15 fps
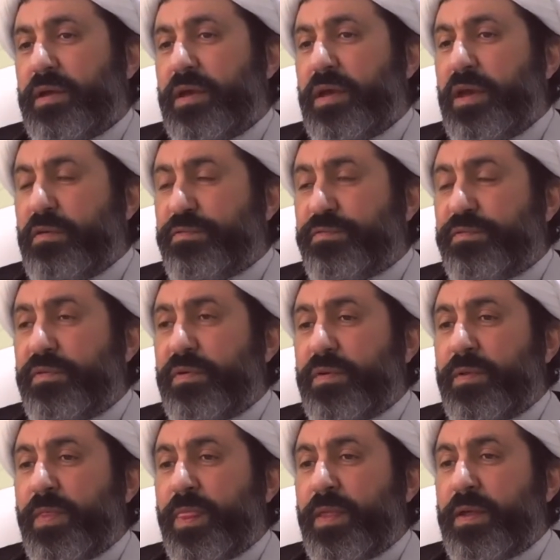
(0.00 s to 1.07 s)
If
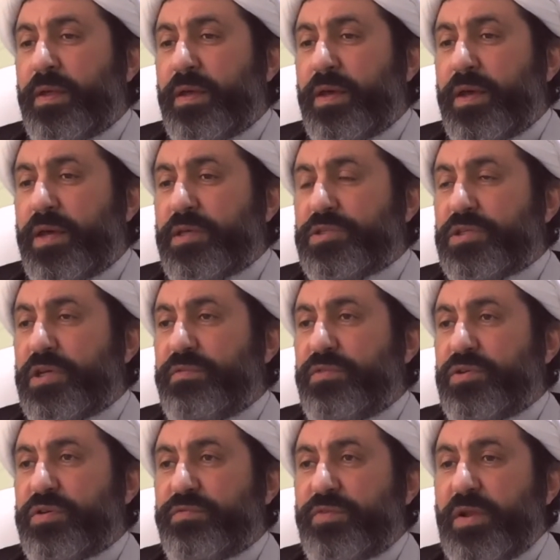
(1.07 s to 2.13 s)
a
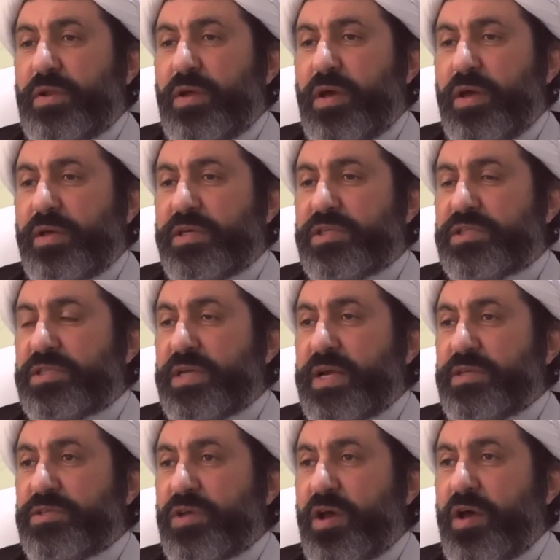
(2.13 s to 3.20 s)
servant of Allah
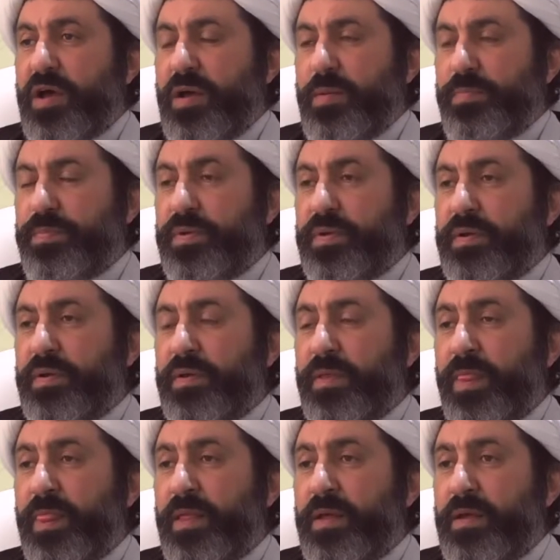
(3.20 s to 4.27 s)
stands up
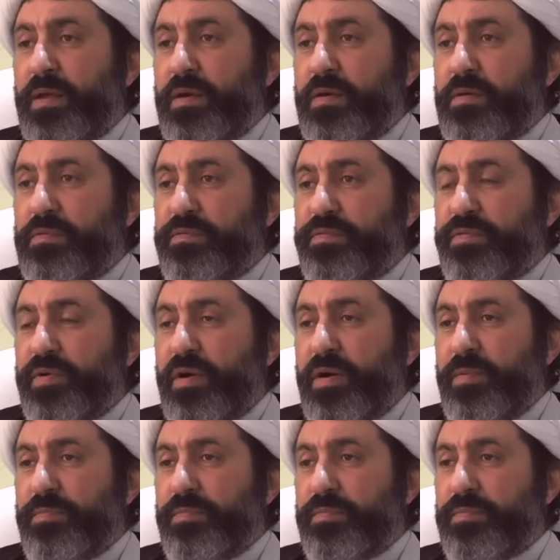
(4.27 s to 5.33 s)

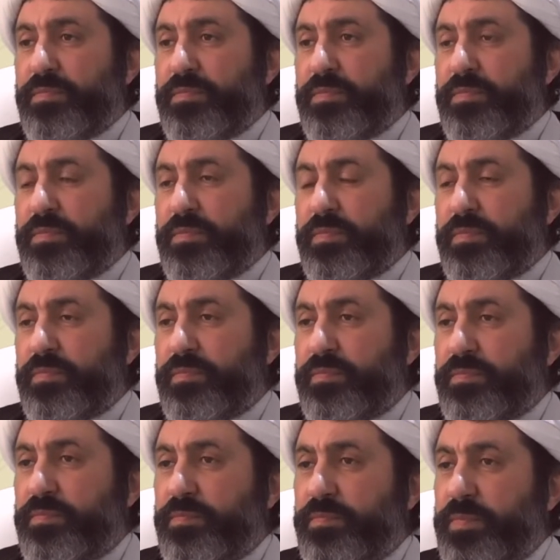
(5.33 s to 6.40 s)
from
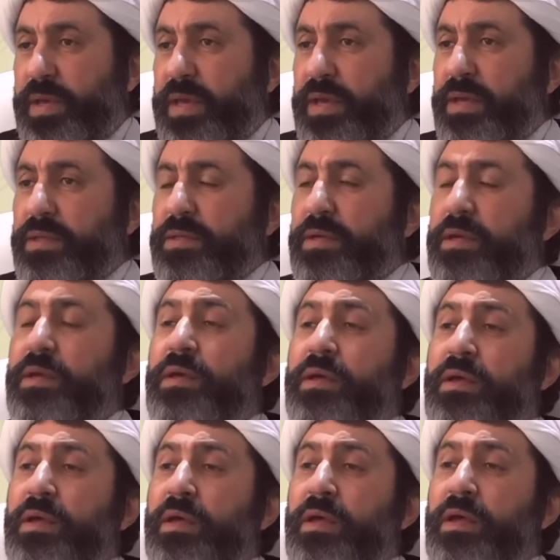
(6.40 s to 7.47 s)
bed
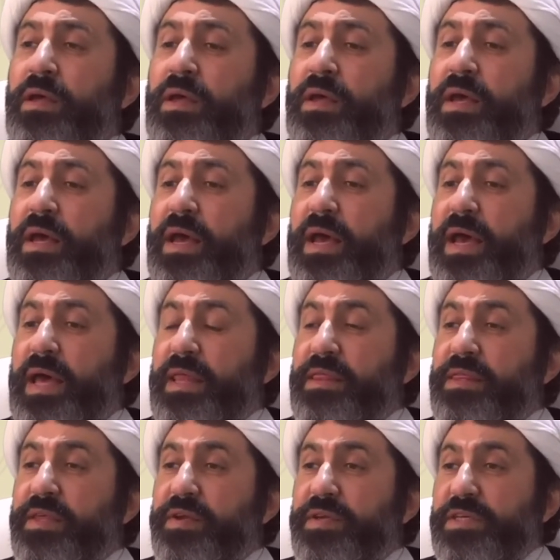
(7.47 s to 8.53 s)

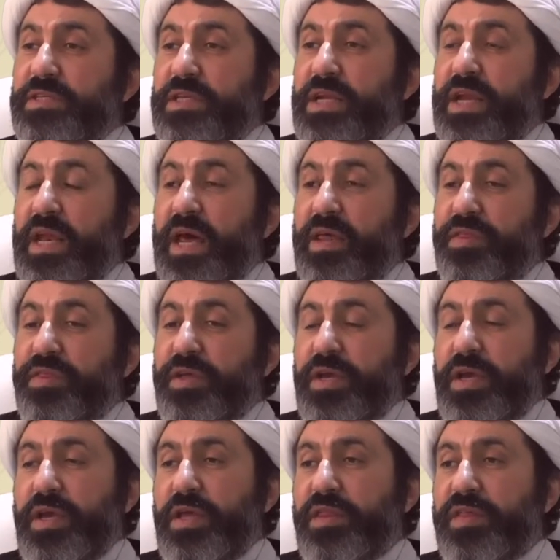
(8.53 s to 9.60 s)
and there is
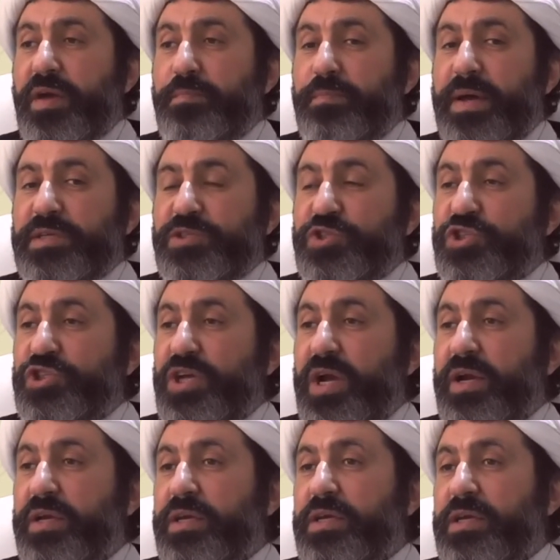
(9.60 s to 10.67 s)
ladhiza
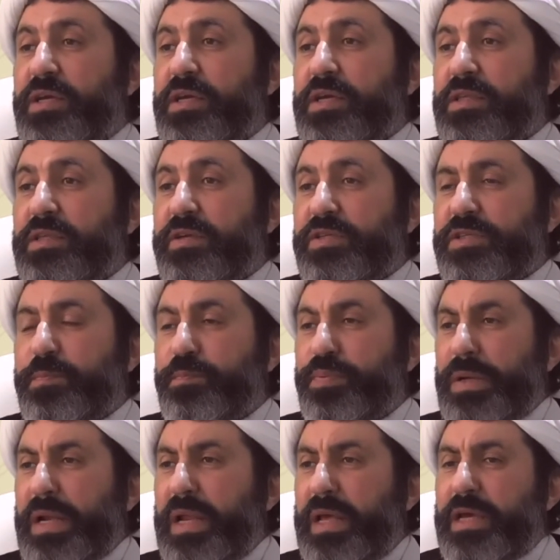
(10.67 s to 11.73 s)
mazjahi there is a
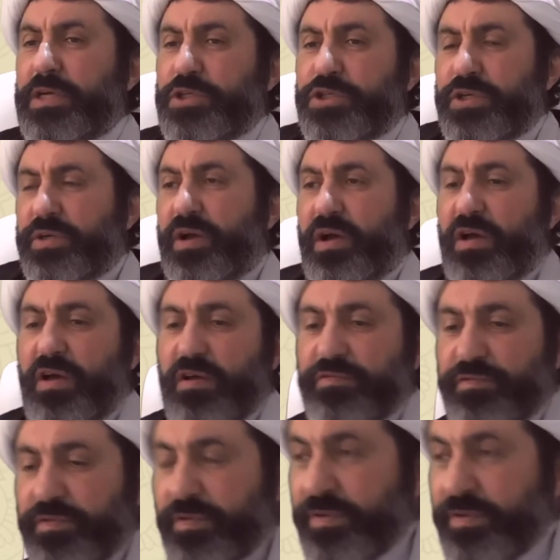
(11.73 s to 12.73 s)
pleasure of